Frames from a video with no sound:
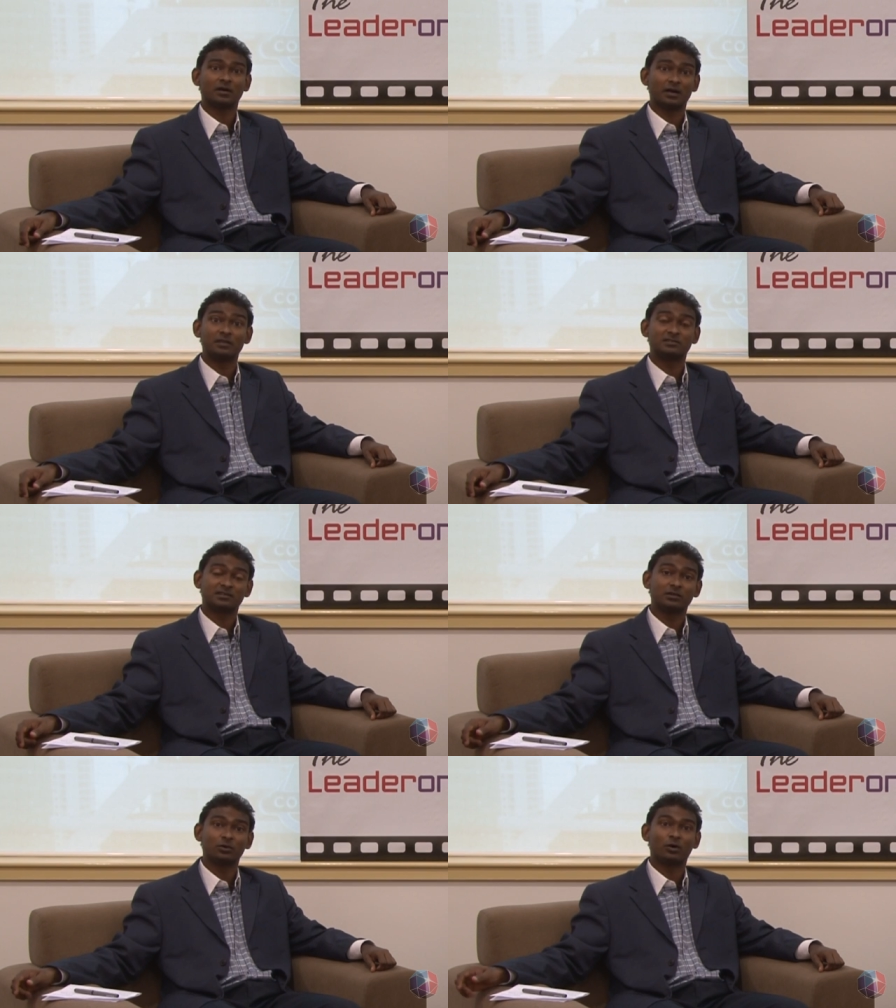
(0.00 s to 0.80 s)
uh, the uh,
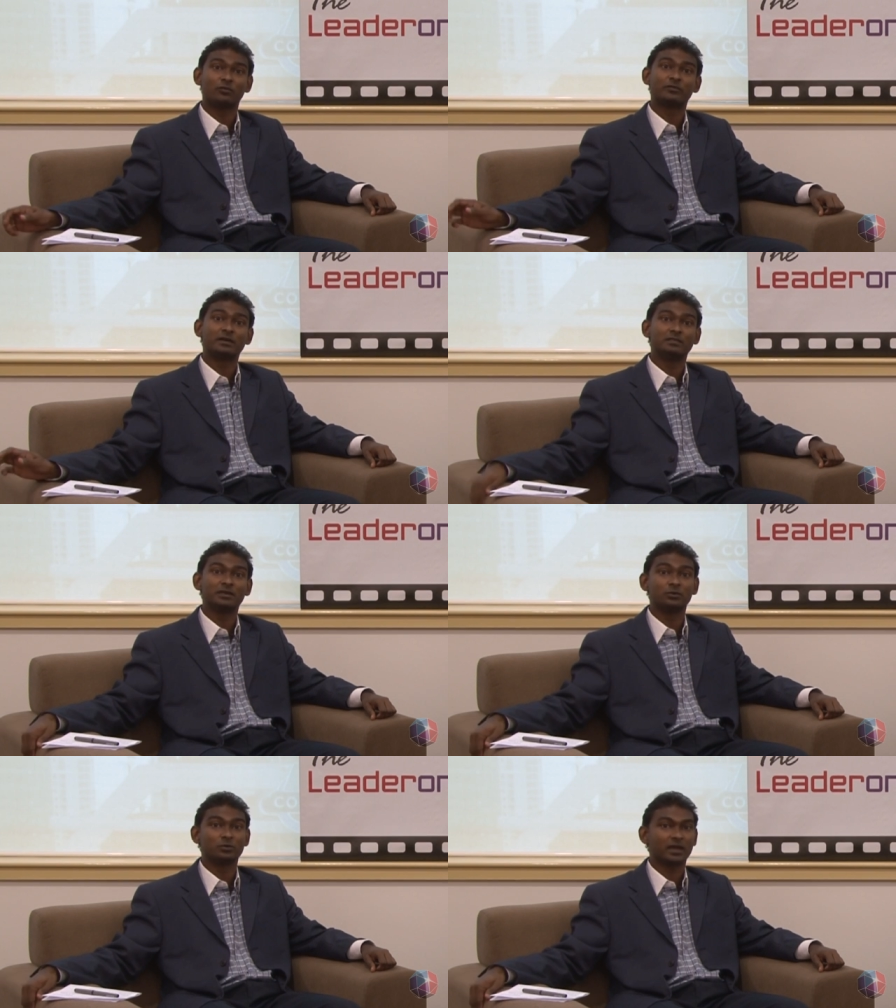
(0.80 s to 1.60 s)
CEO of
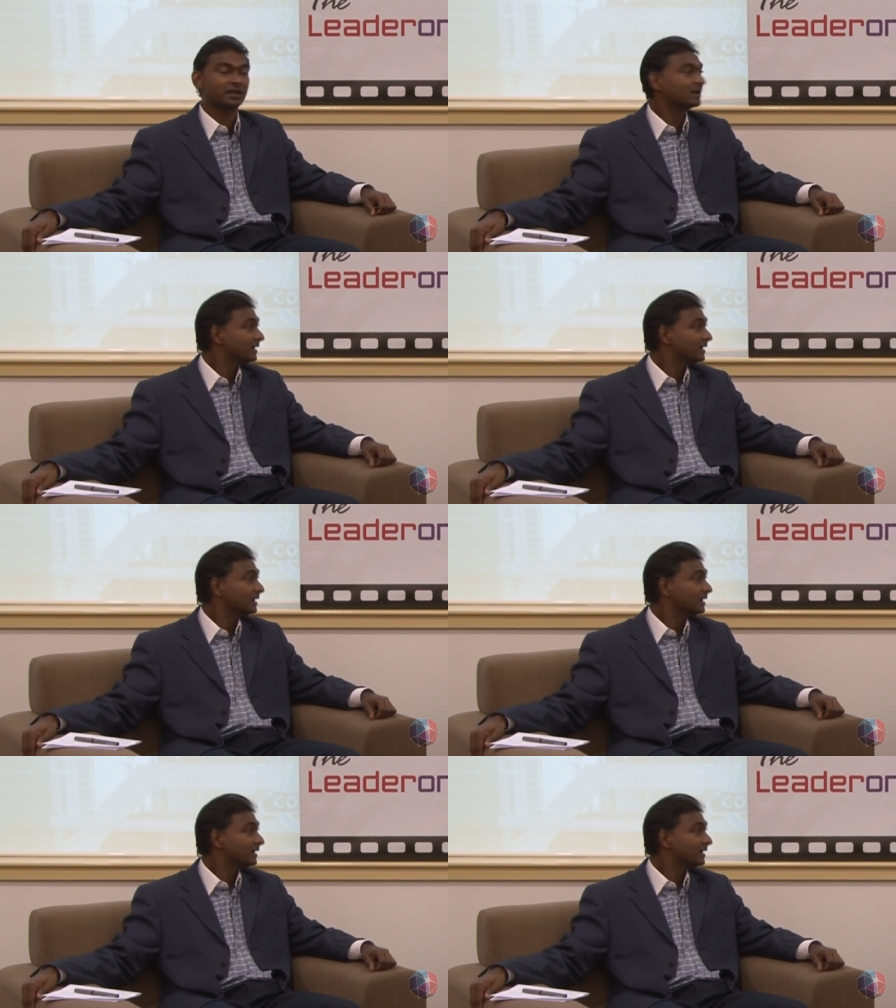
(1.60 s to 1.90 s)
Genting UK.